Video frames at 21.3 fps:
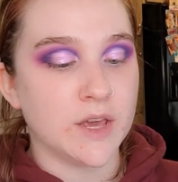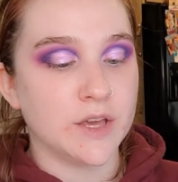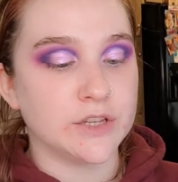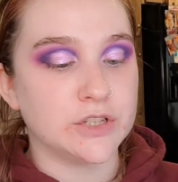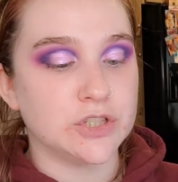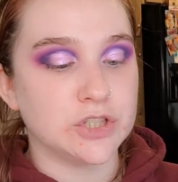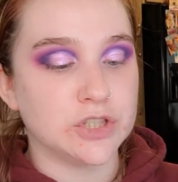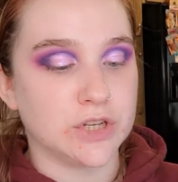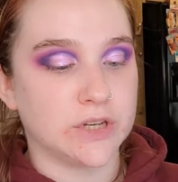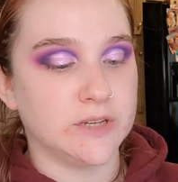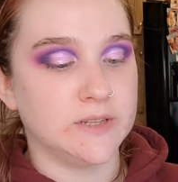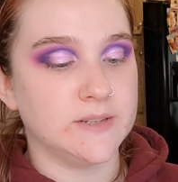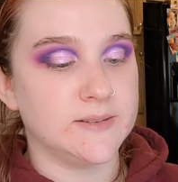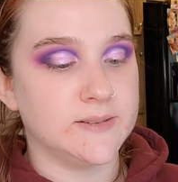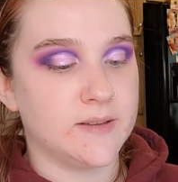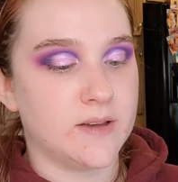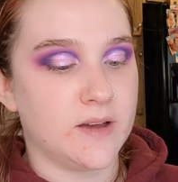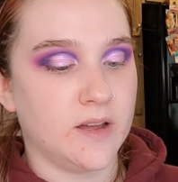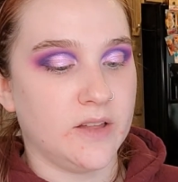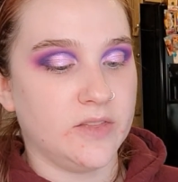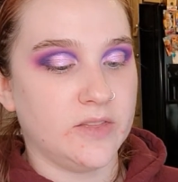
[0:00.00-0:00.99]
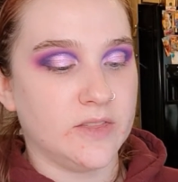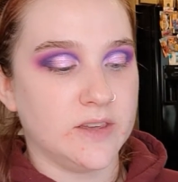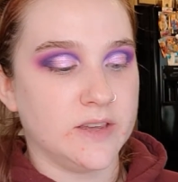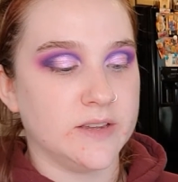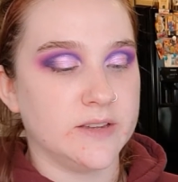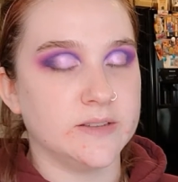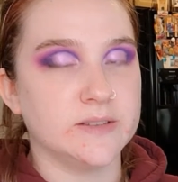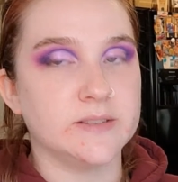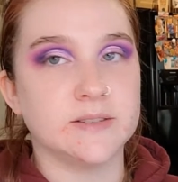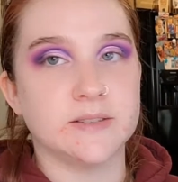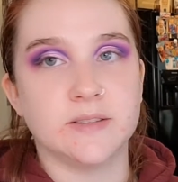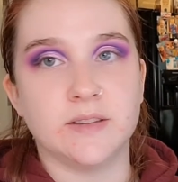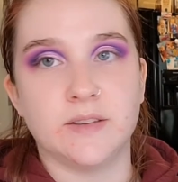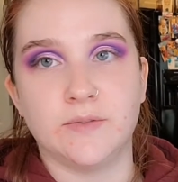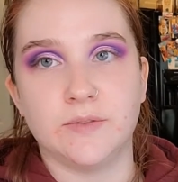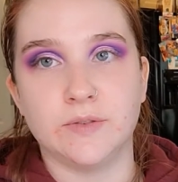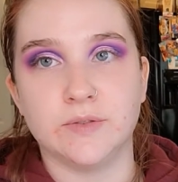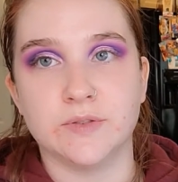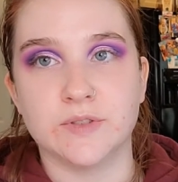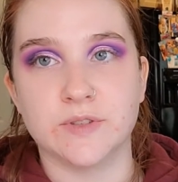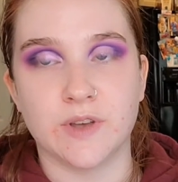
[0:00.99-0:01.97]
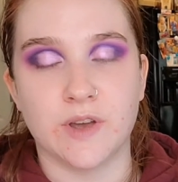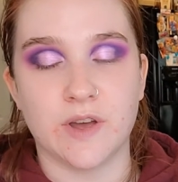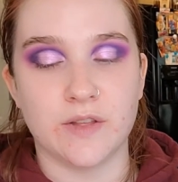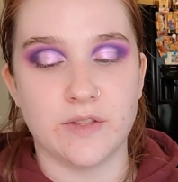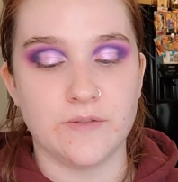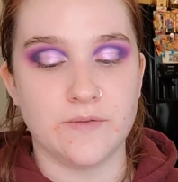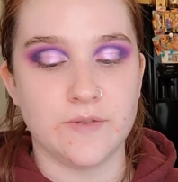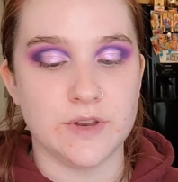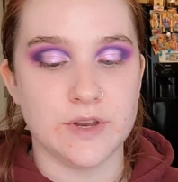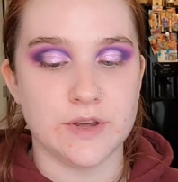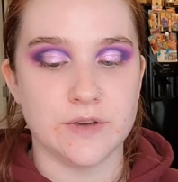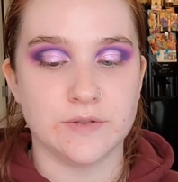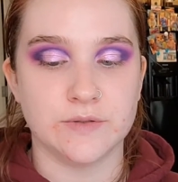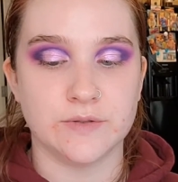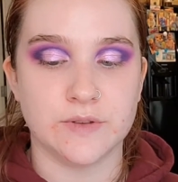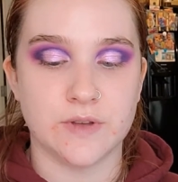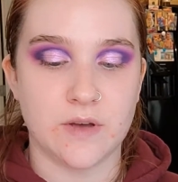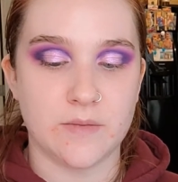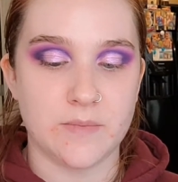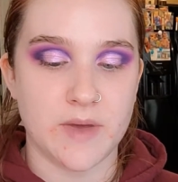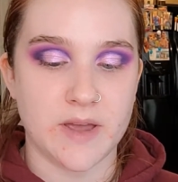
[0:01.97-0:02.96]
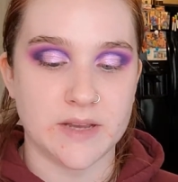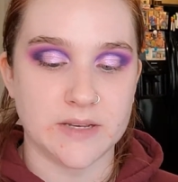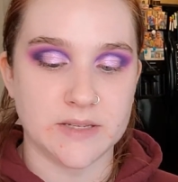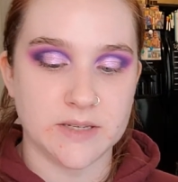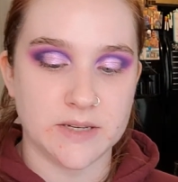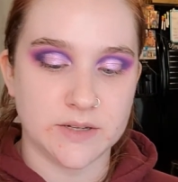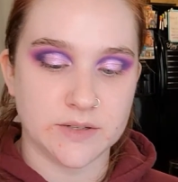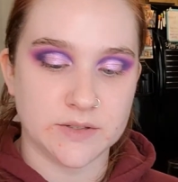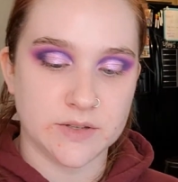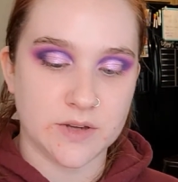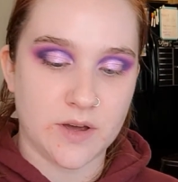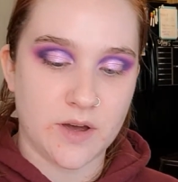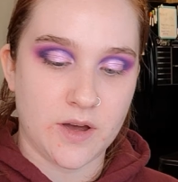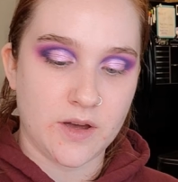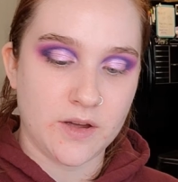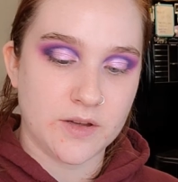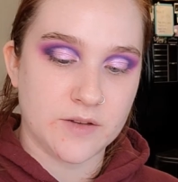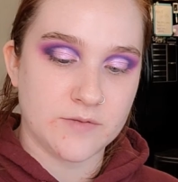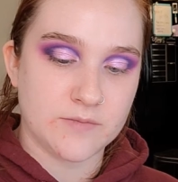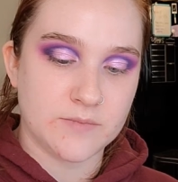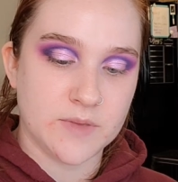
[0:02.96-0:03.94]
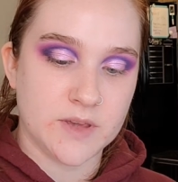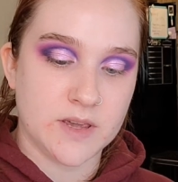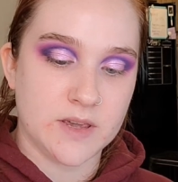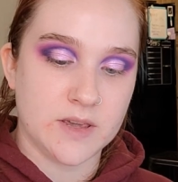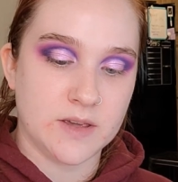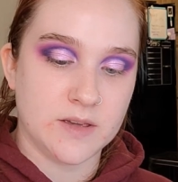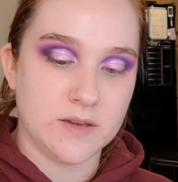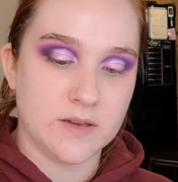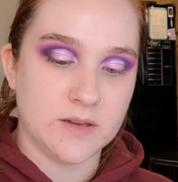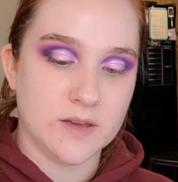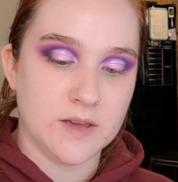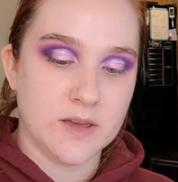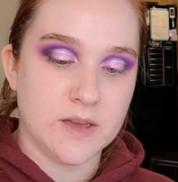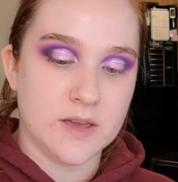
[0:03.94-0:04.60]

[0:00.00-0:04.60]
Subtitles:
I just got this, if you saw the videos on my TikTok of me